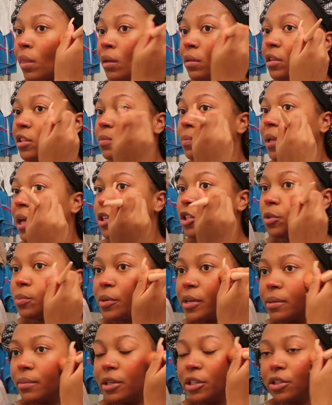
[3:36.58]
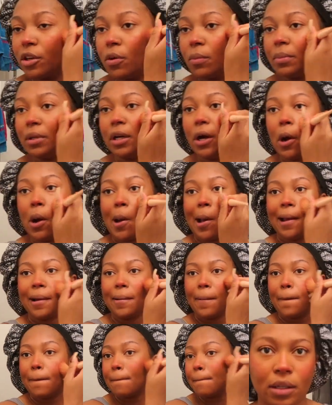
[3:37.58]
this blush is pretty much gonna be
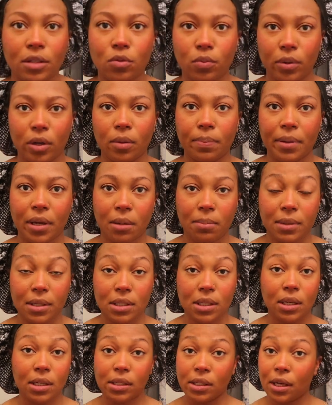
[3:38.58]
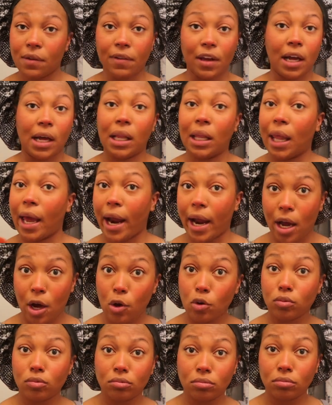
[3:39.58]
gone. It's real pigmented. It's giving
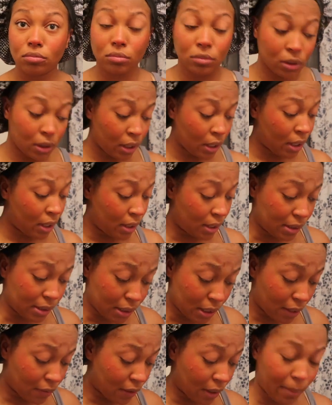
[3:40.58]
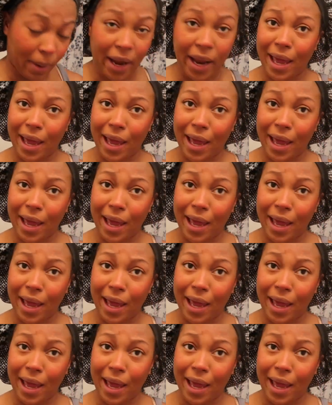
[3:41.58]
clown. It's giving my